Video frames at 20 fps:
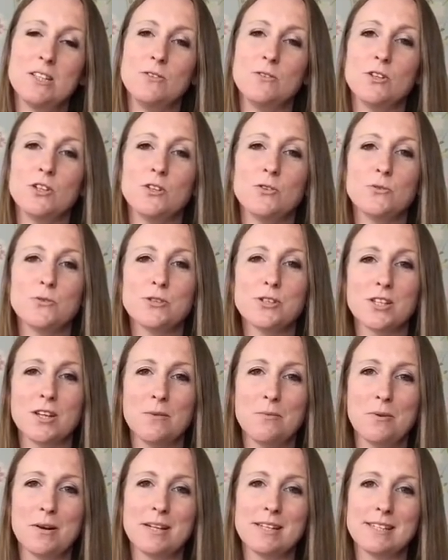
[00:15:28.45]
You can also
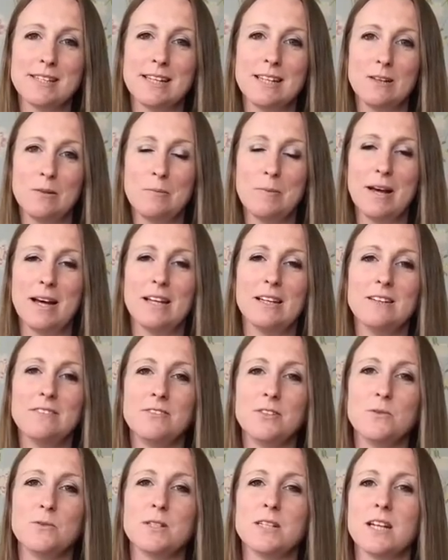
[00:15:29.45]
press the little bell
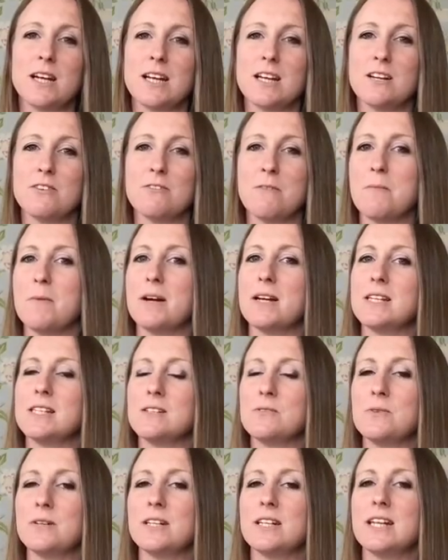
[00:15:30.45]
if you would like a
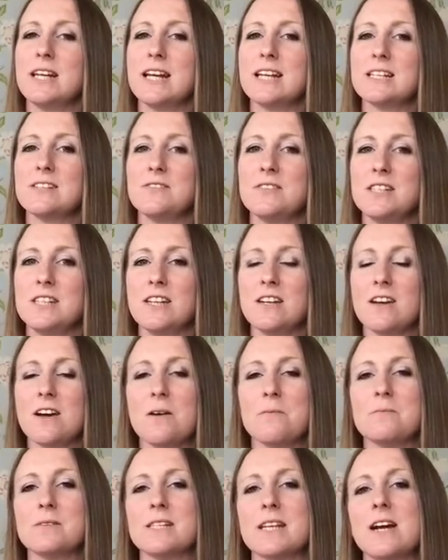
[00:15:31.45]
reminder when the next video
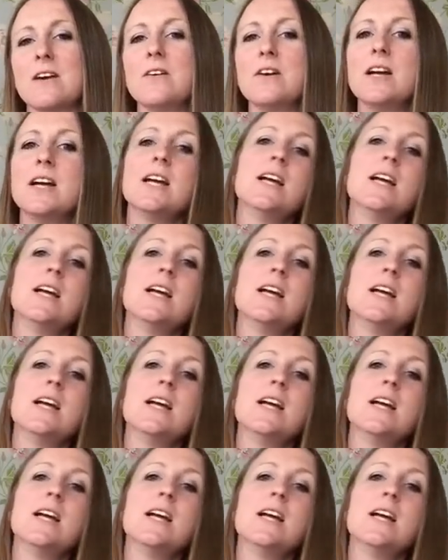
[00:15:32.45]
comes out